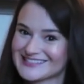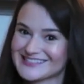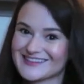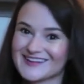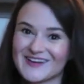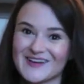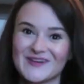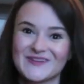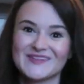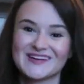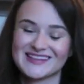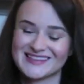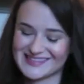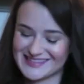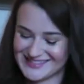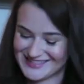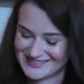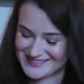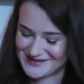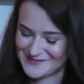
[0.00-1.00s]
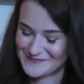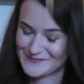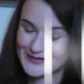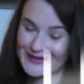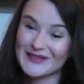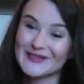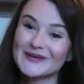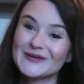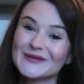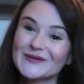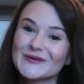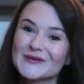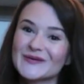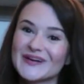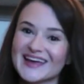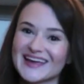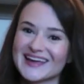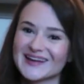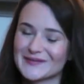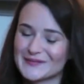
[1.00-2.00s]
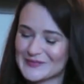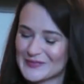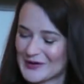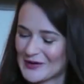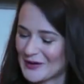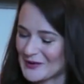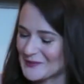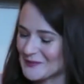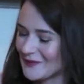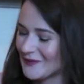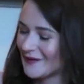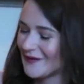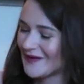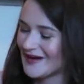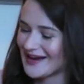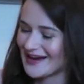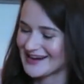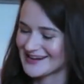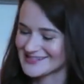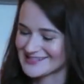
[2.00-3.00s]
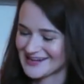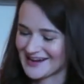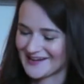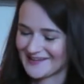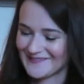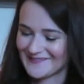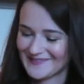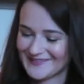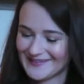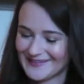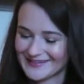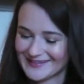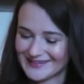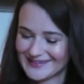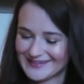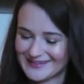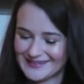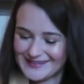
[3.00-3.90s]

to go with this blue and purple eyeshadow look.